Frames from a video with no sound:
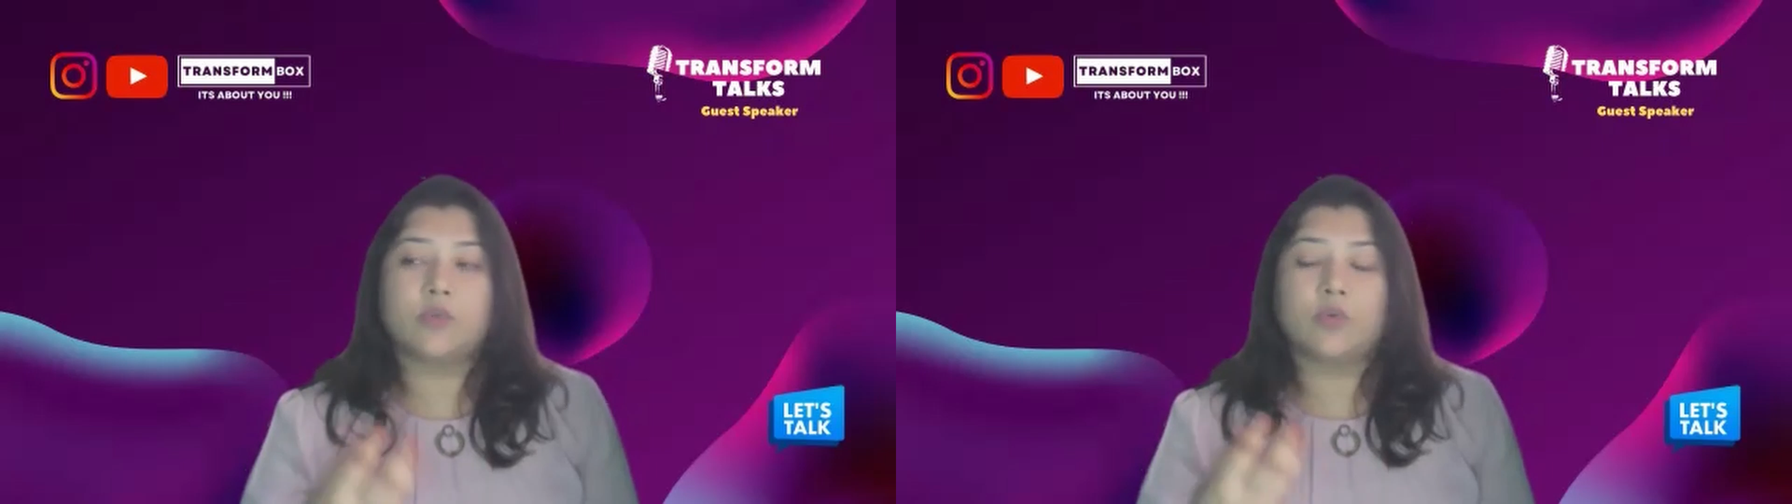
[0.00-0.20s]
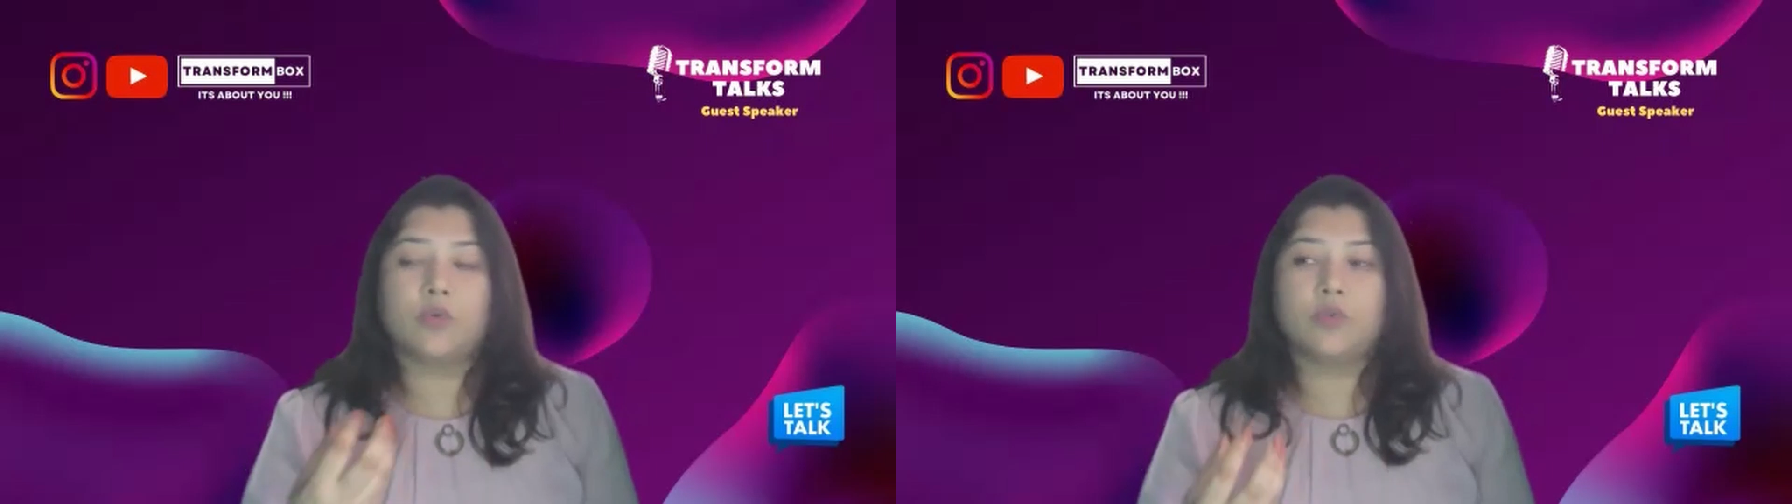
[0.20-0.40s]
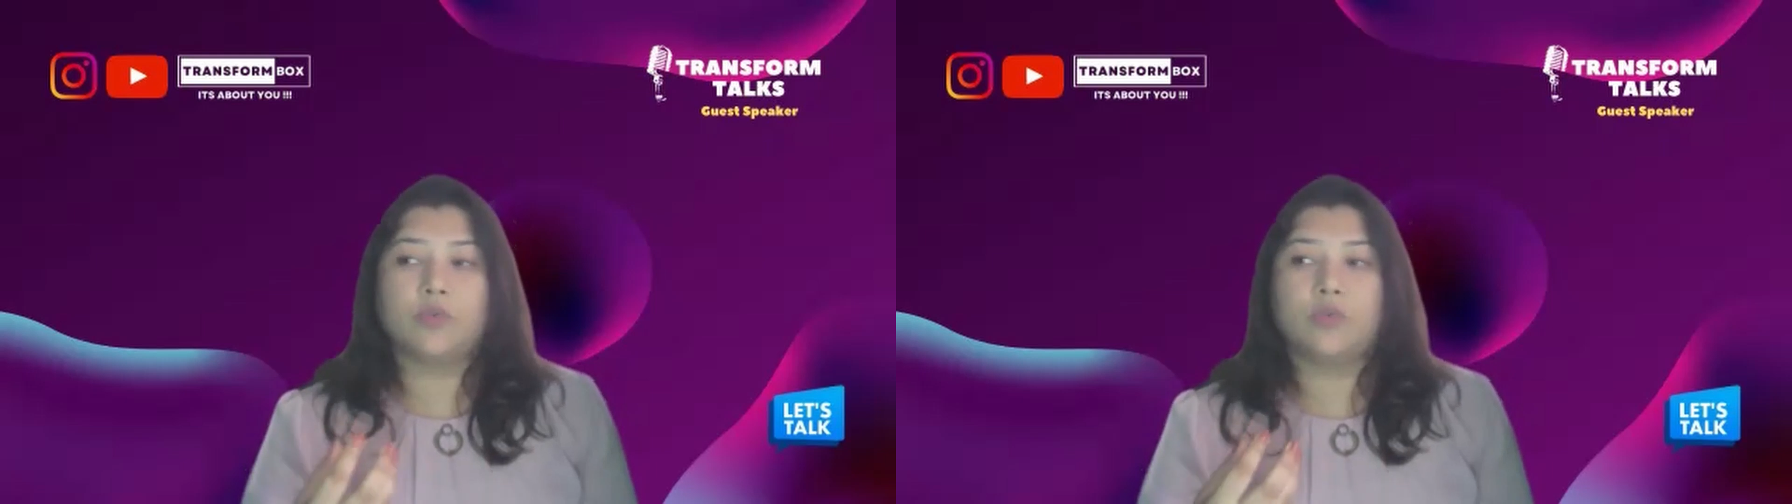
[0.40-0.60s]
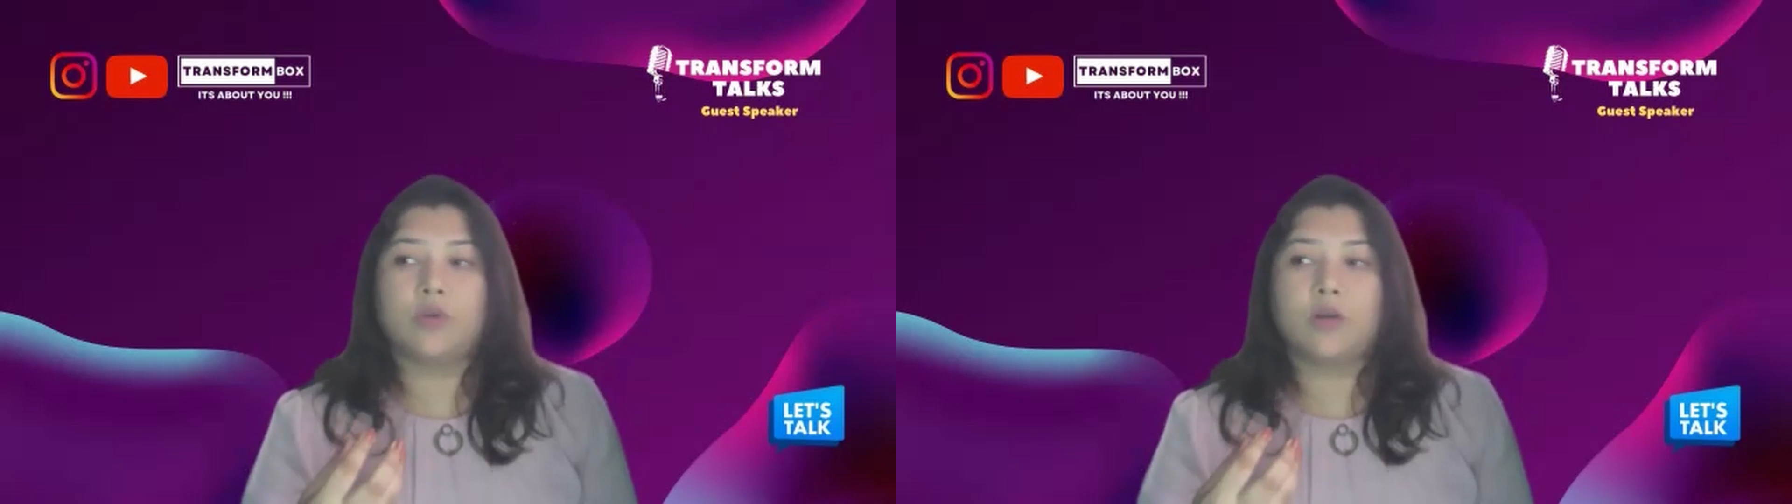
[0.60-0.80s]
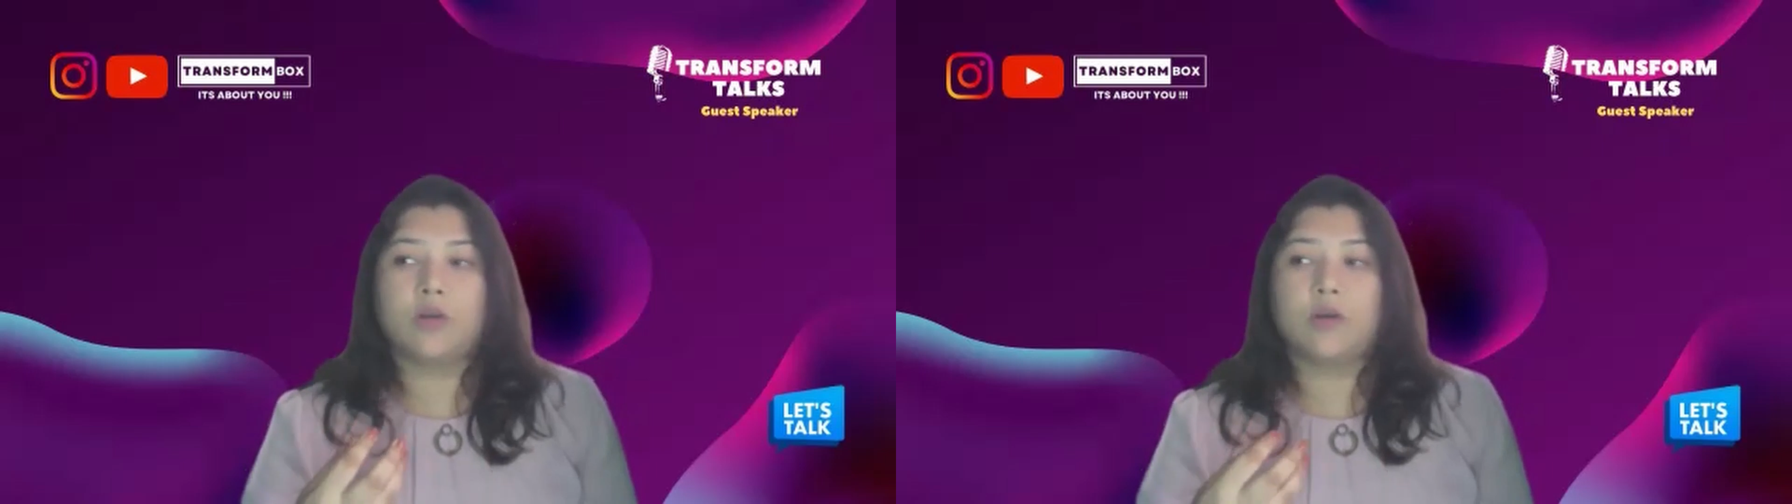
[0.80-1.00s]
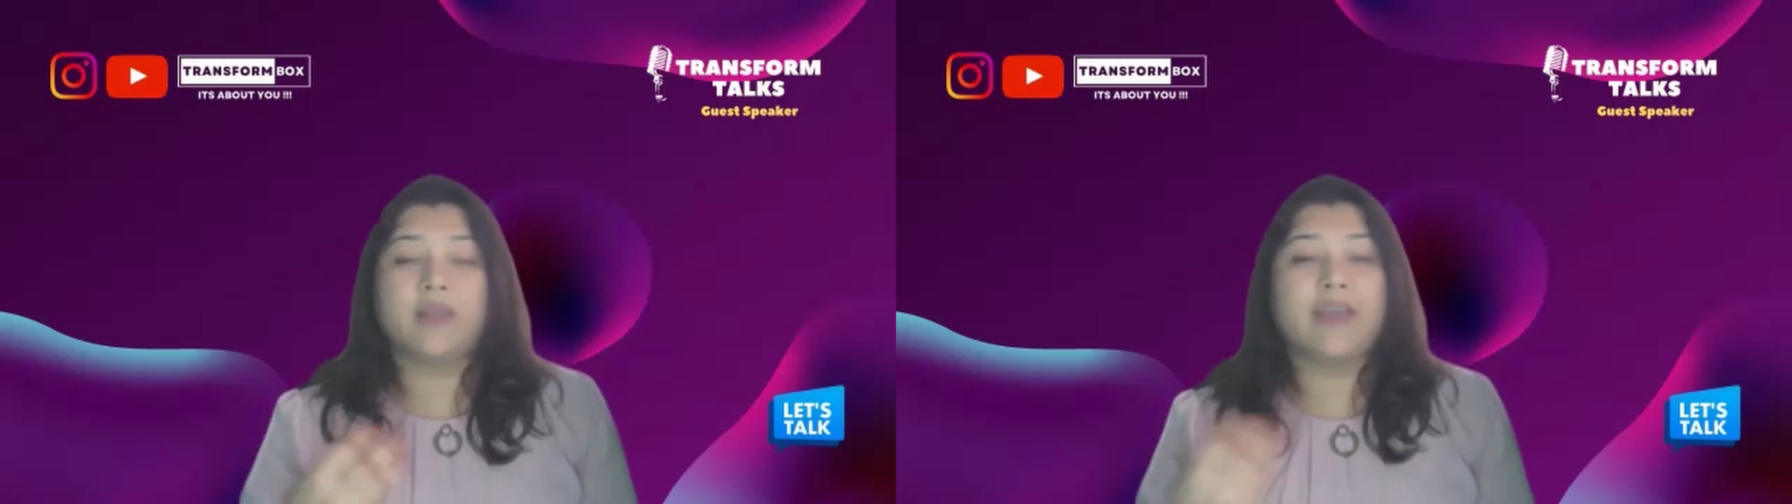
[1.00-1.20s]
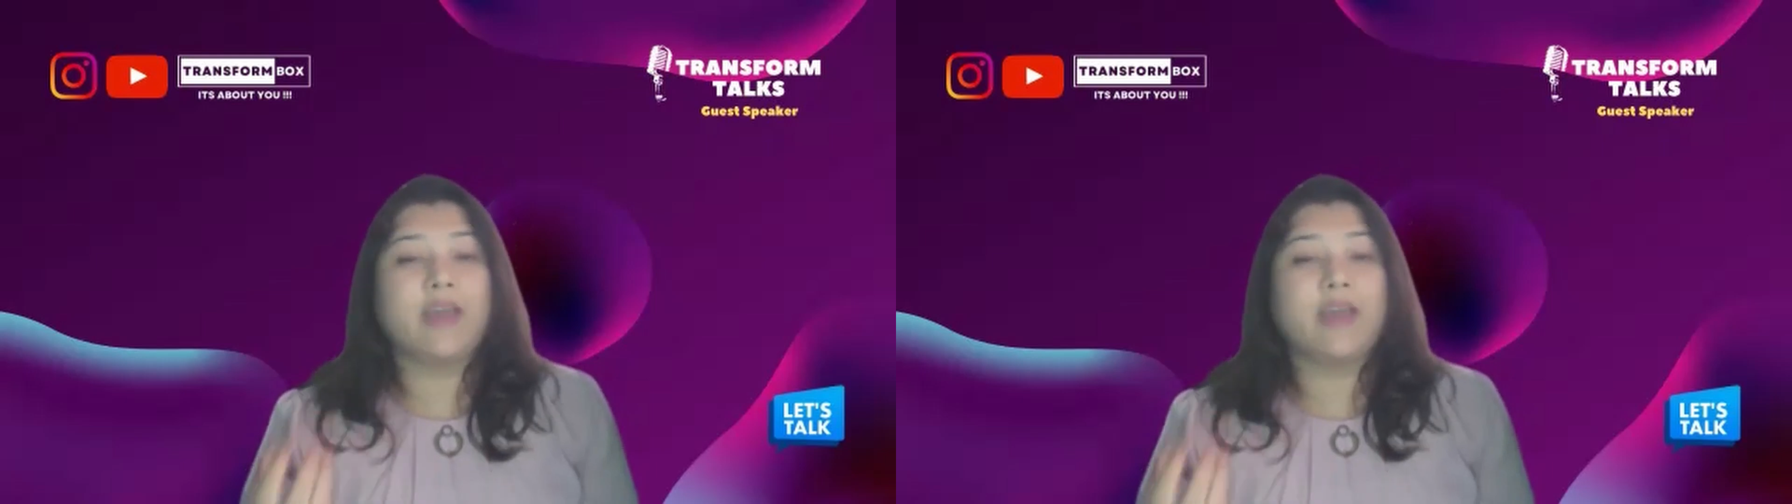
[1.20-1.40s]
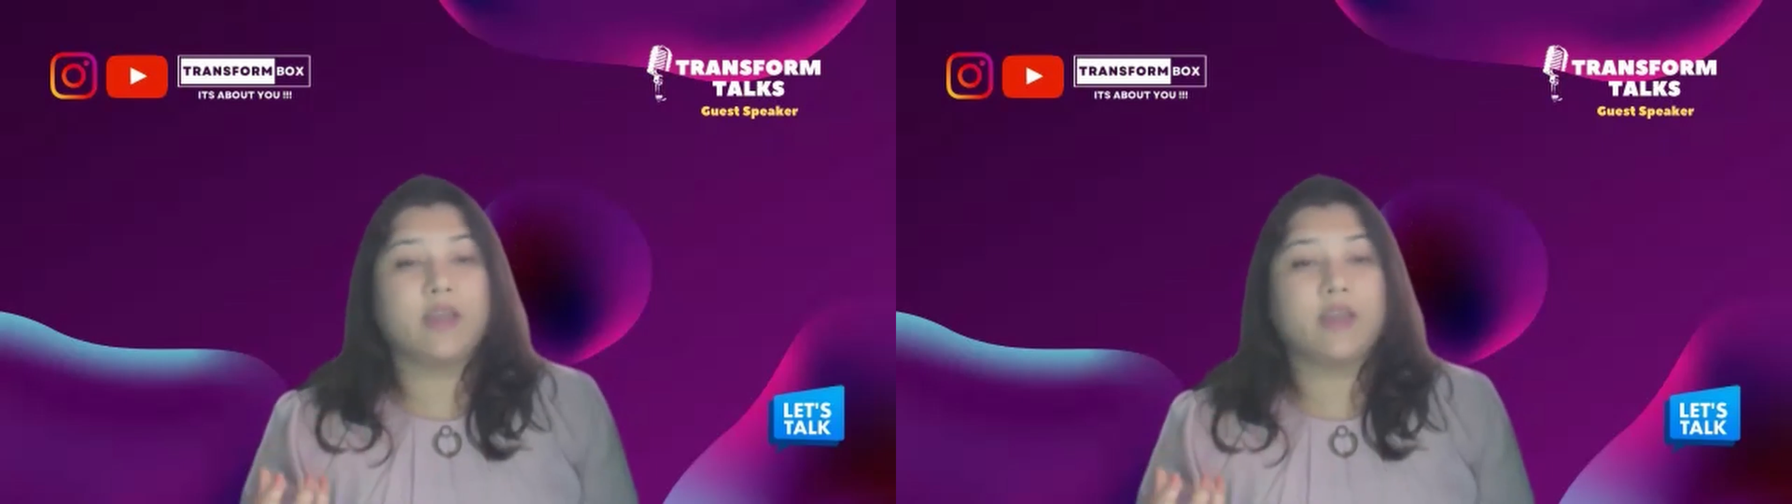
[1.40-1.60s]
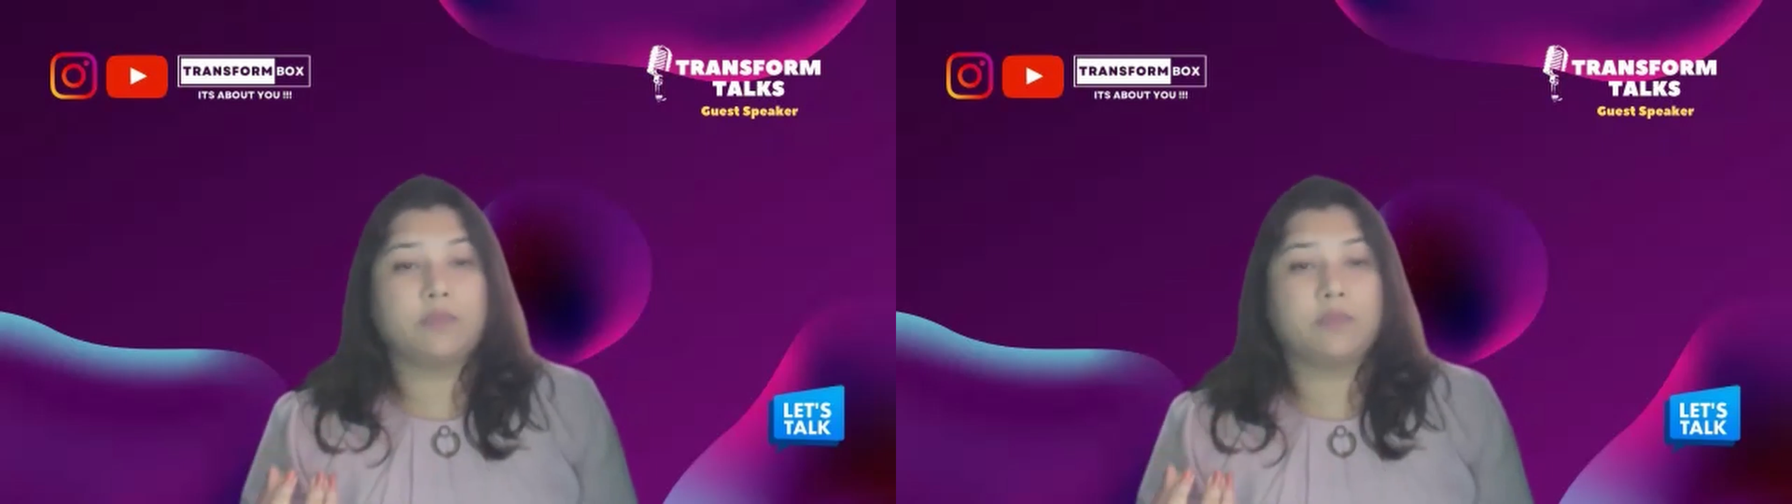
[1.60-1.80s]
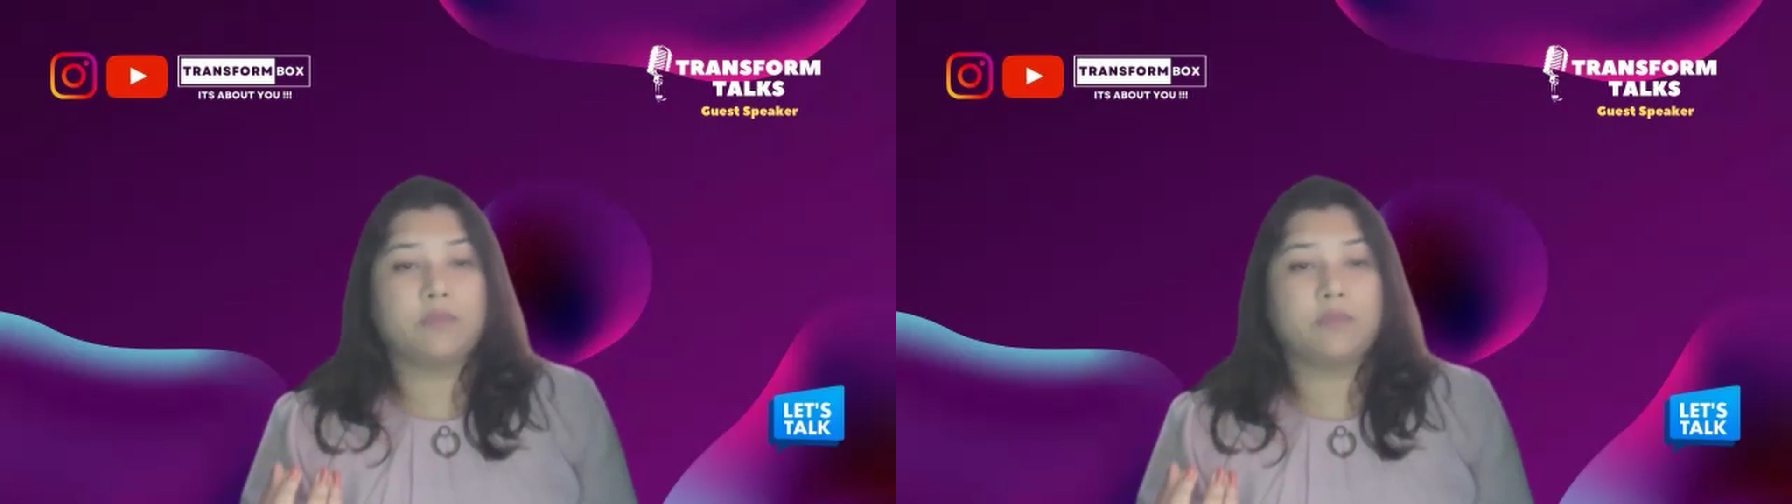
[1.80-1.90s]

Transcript: go through a gang rape.